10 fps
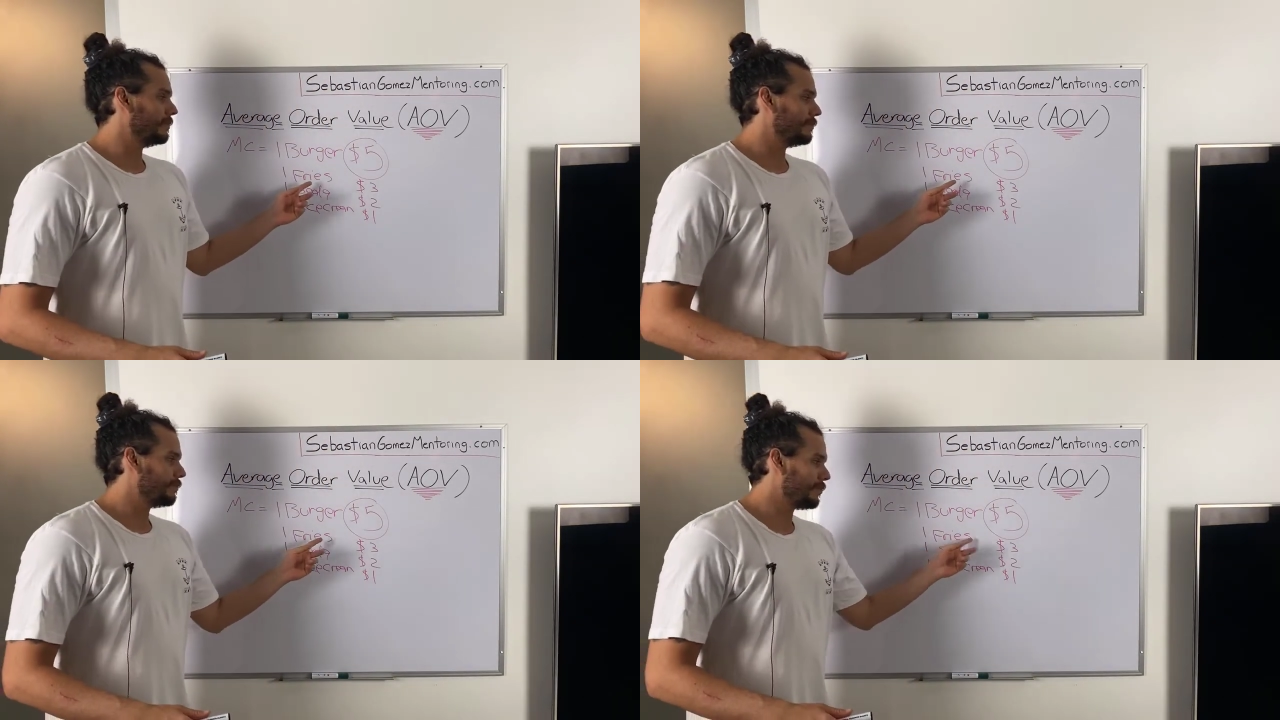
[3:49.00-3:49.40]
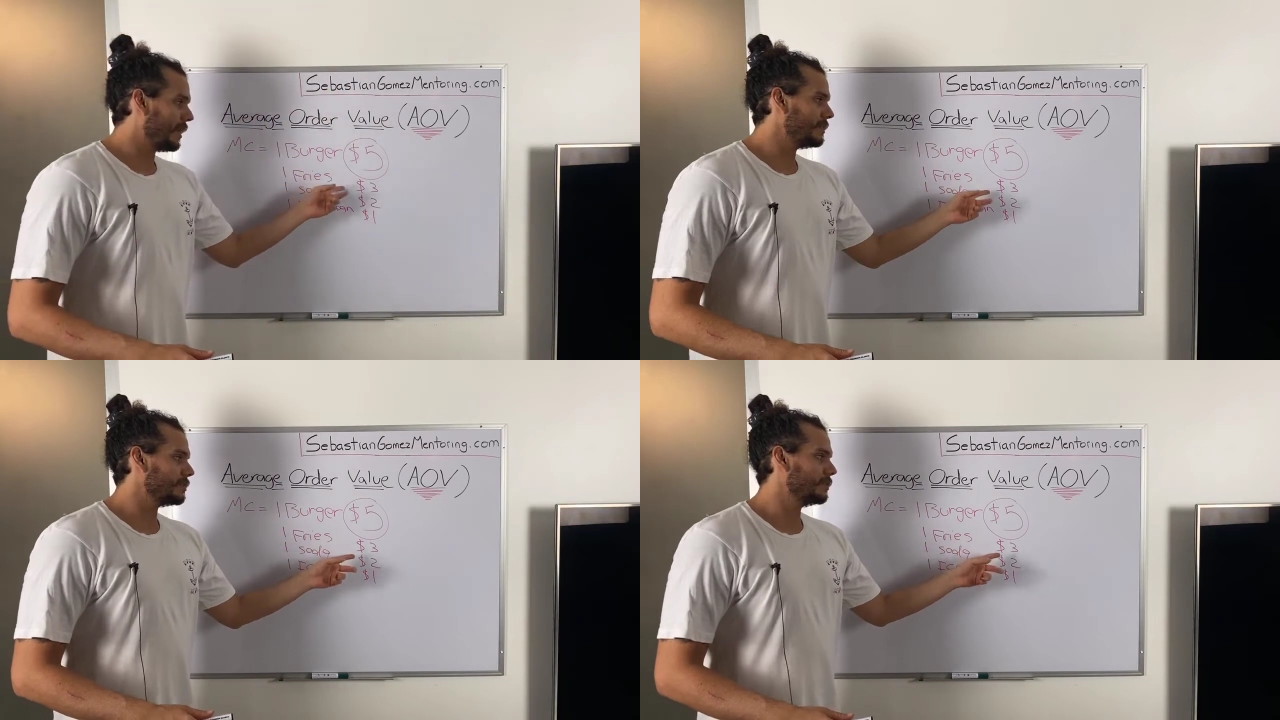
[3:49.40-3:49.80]

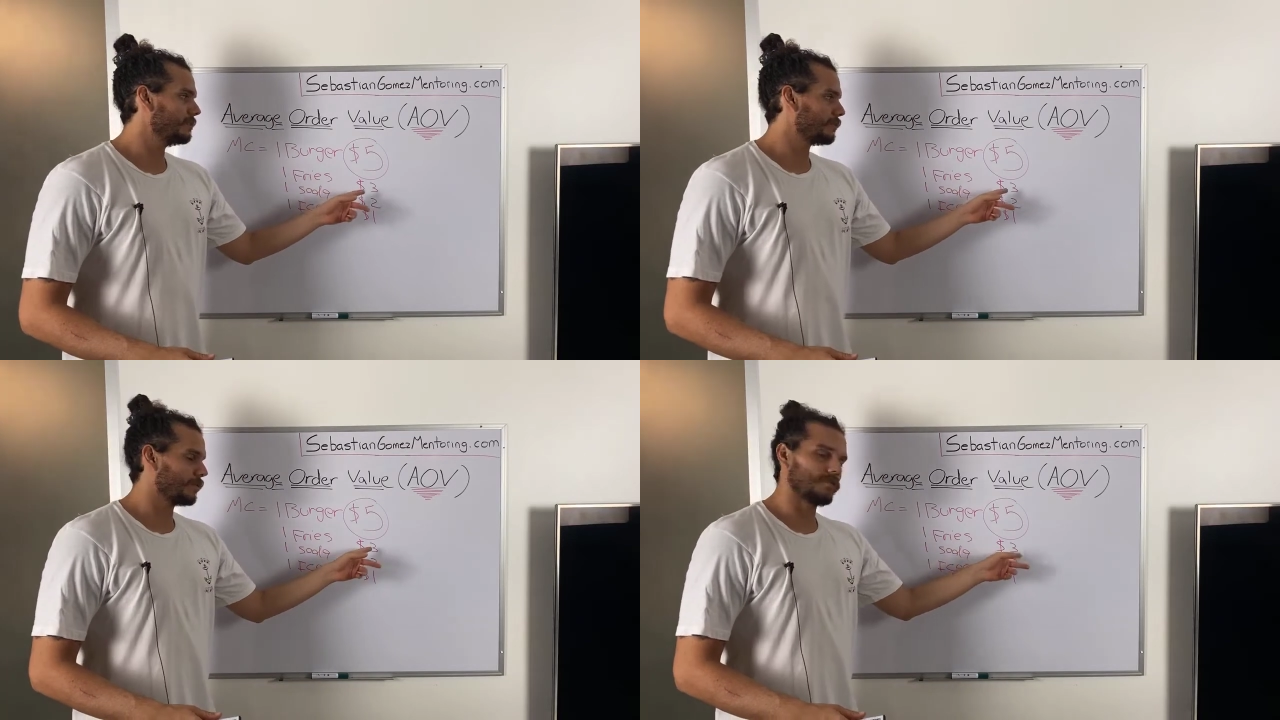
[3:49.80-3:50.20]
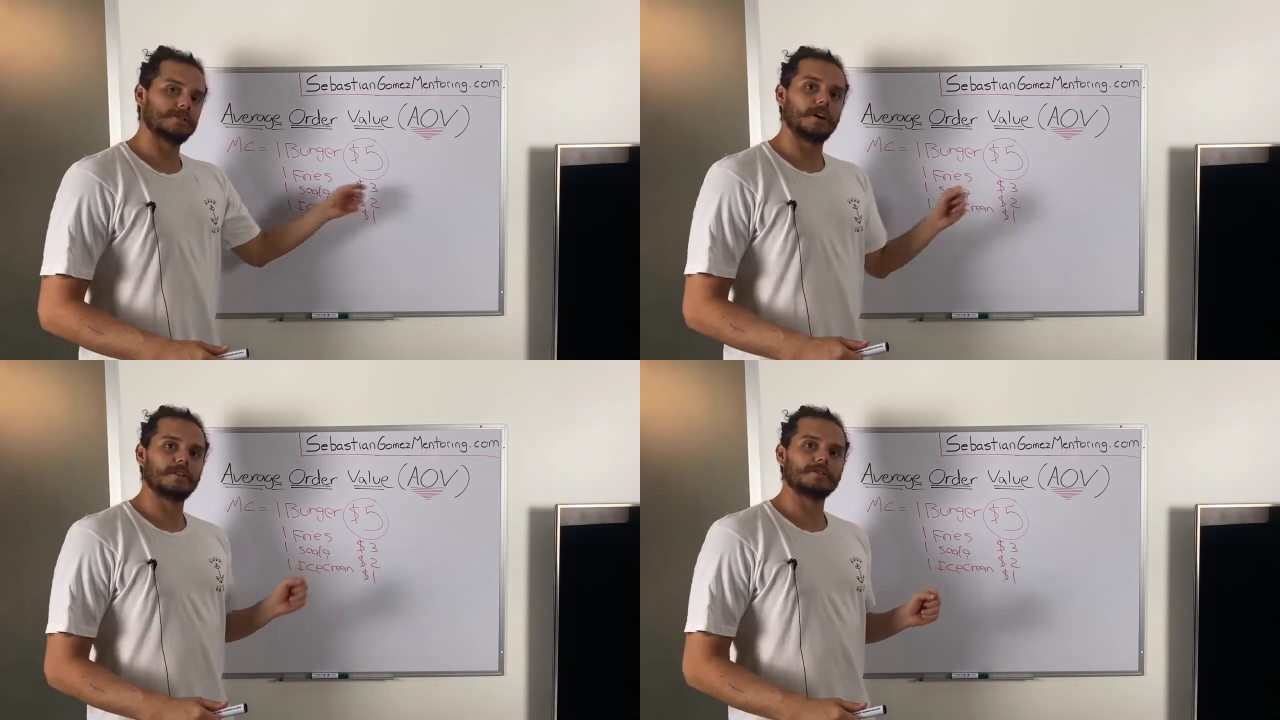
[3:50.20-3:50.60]
fries for
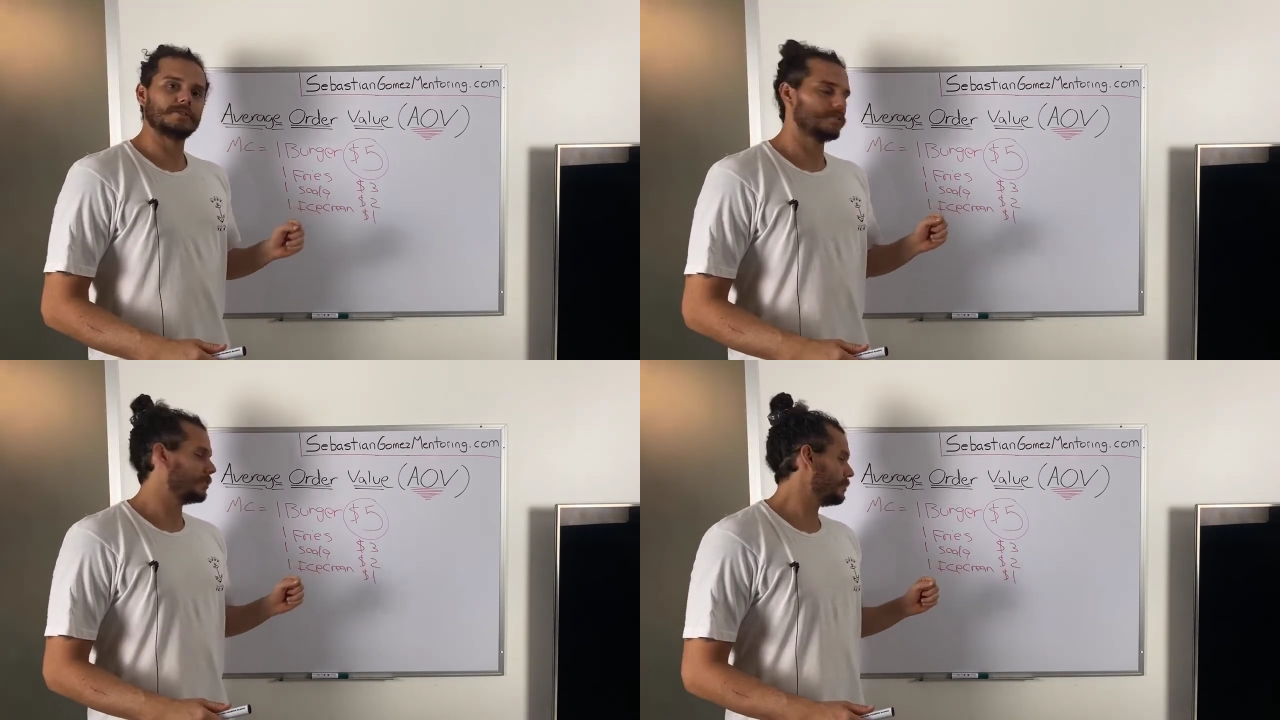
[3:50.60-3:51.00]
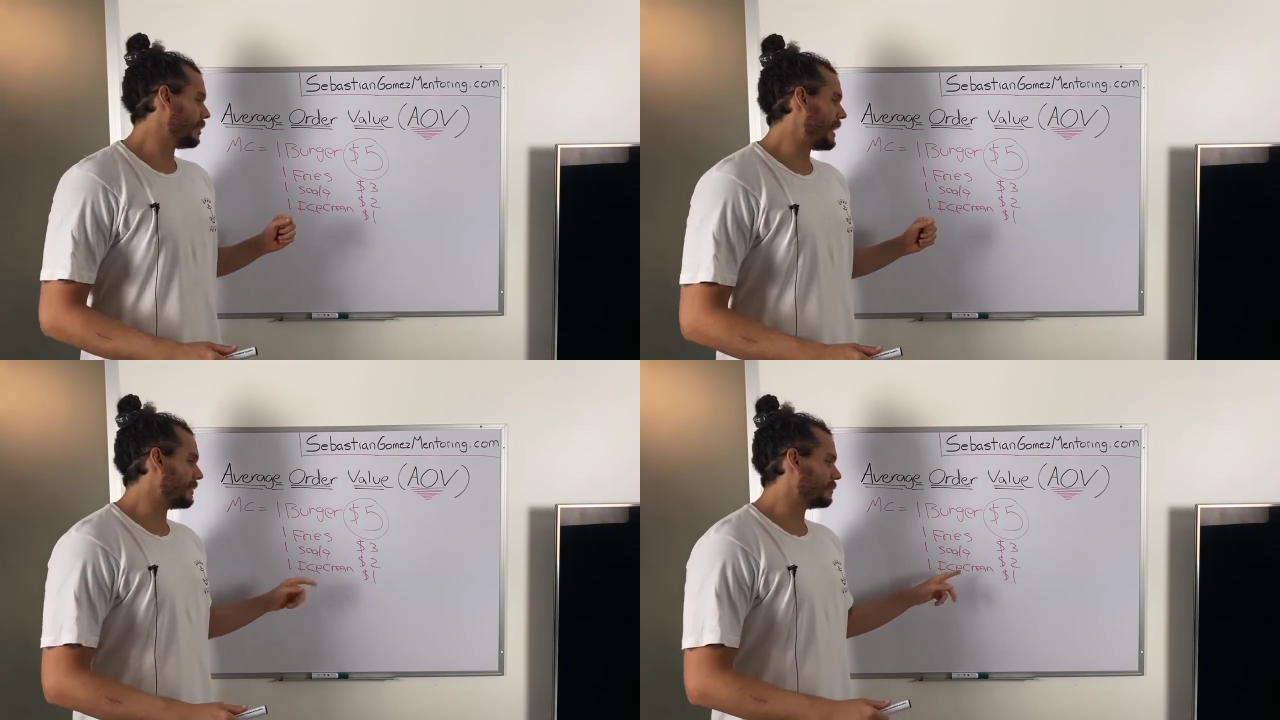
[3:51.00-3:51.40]
$3, you
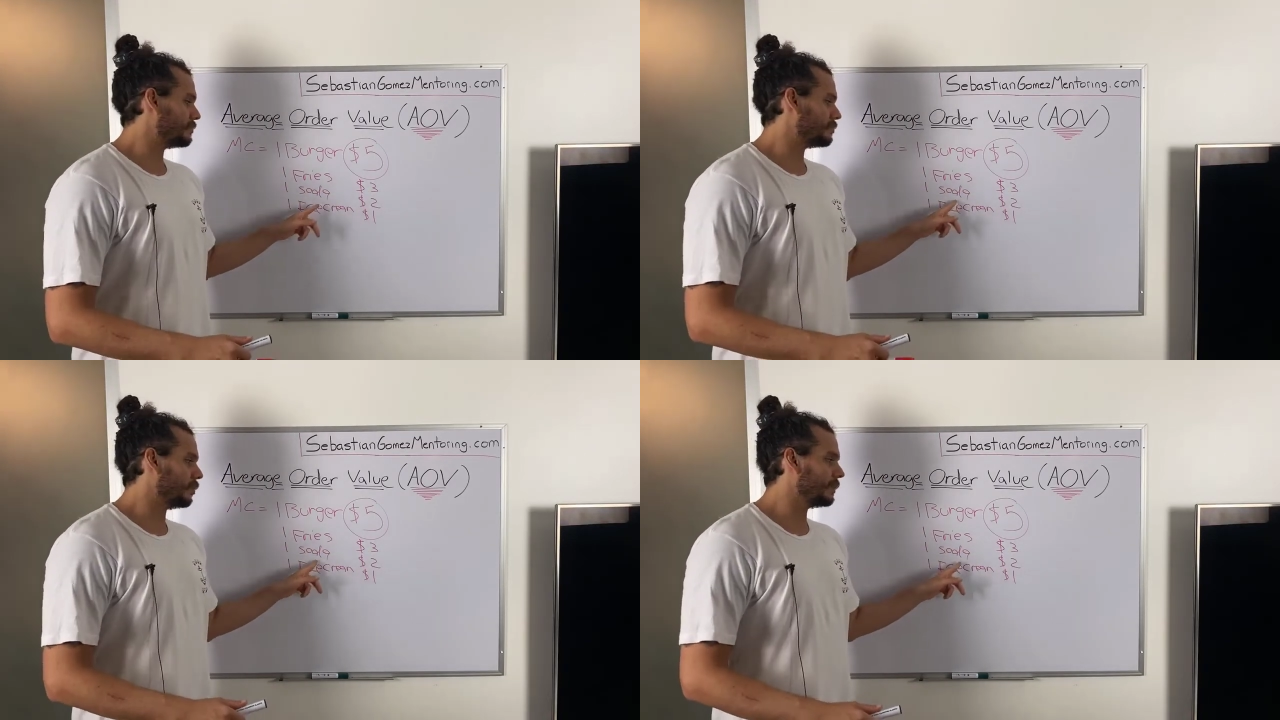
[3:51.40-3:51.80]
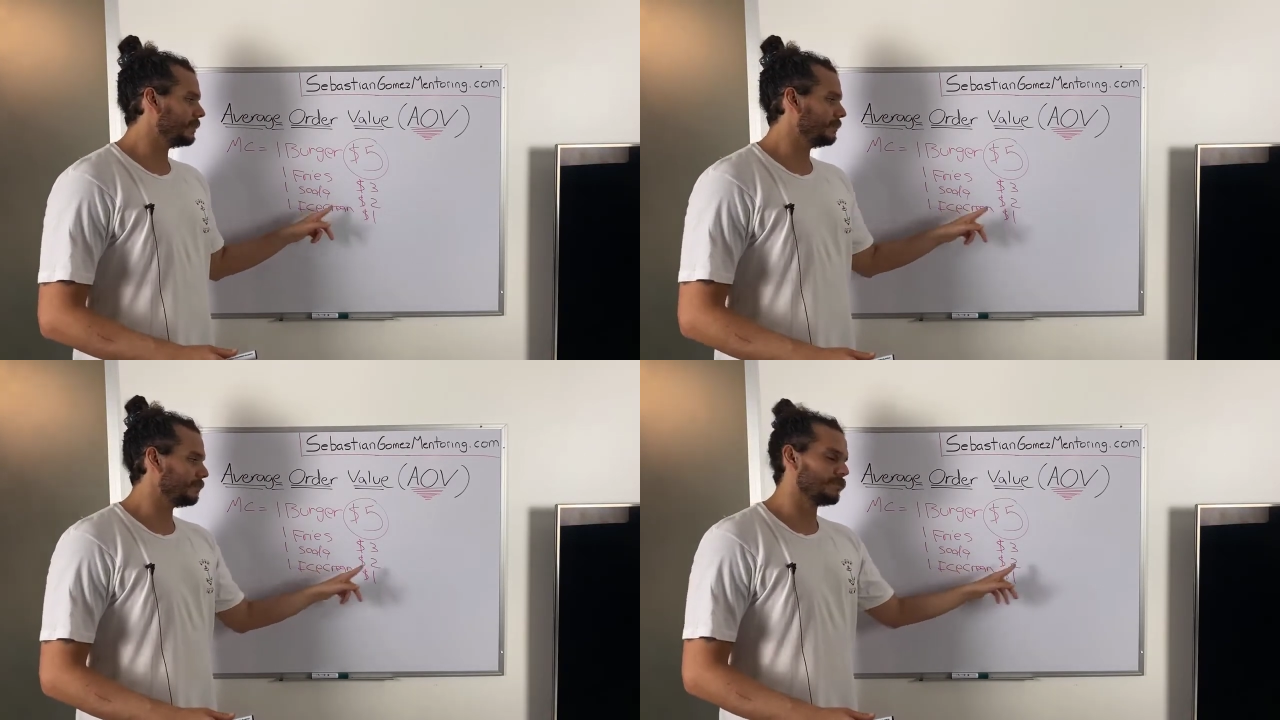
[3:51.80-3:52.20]
added
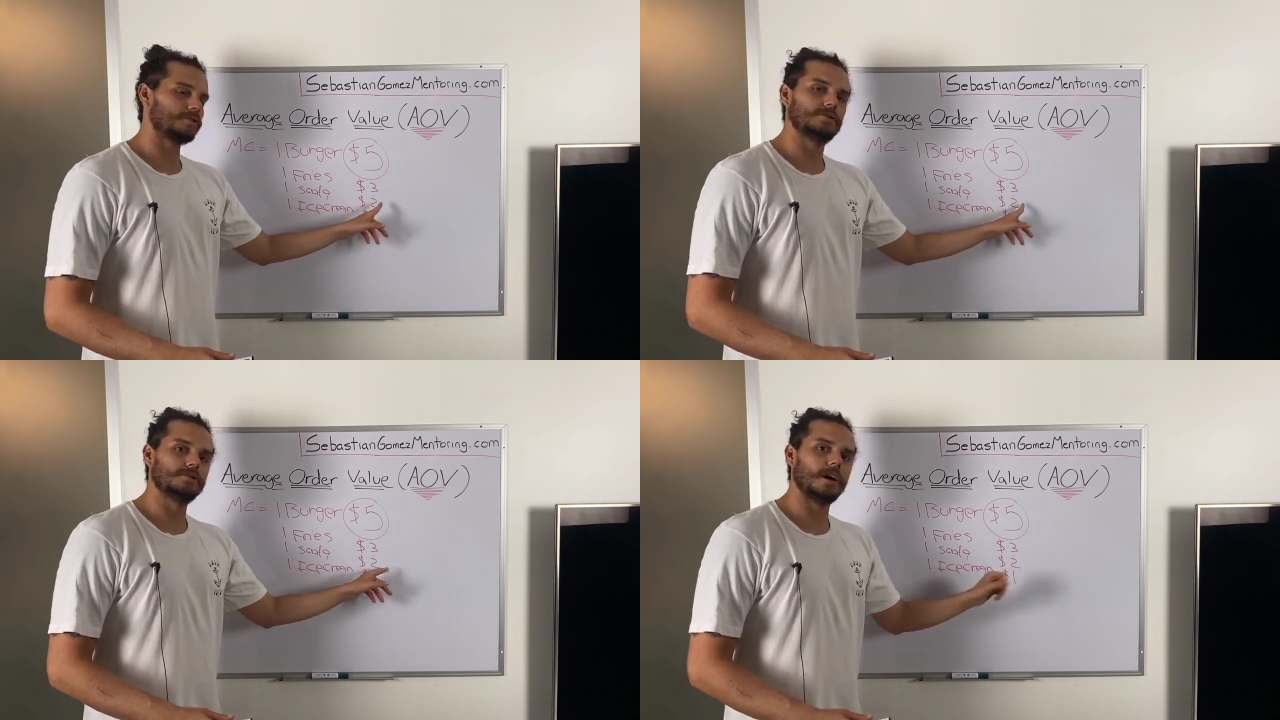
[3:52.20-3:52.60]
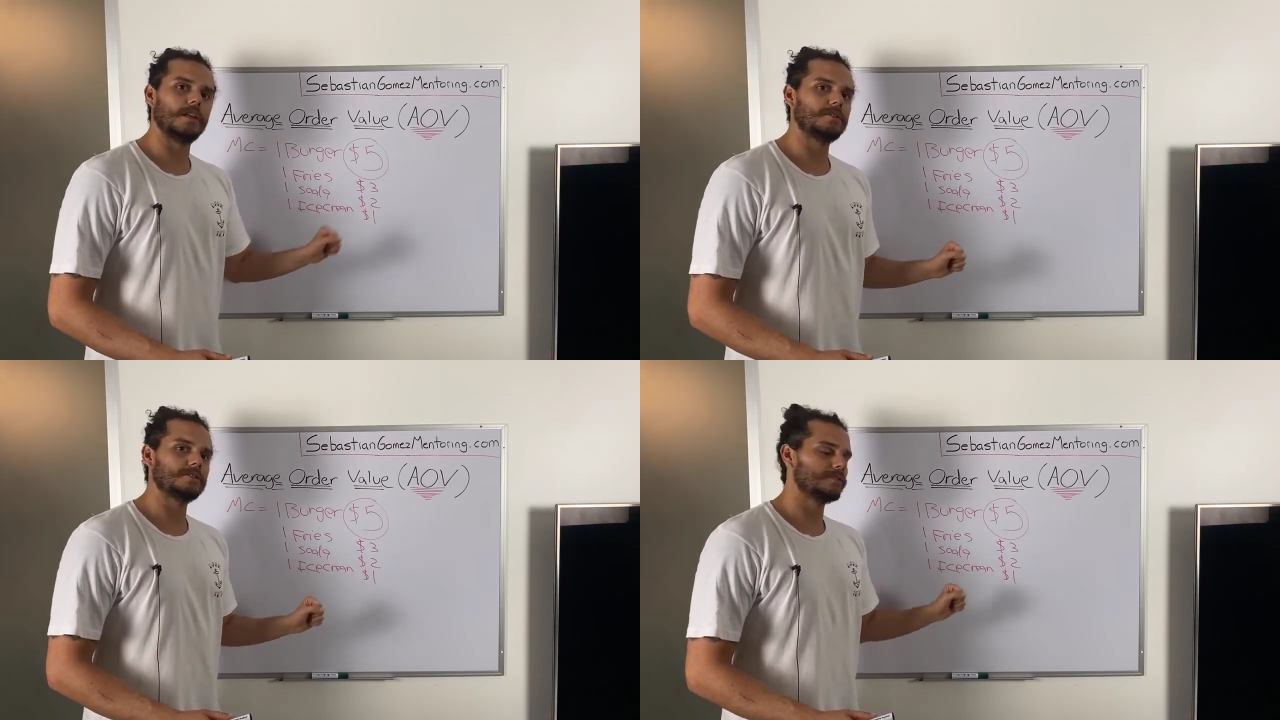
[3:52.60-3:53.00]
soda for
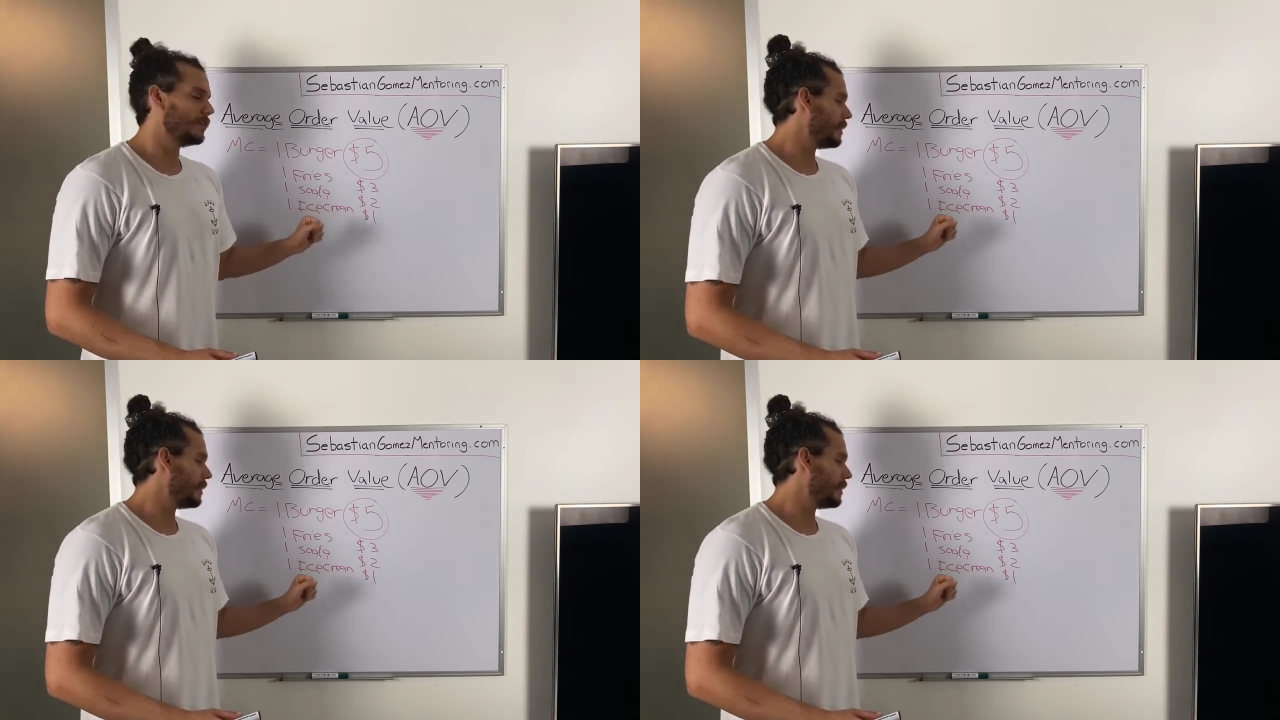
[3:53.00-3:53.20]
$2,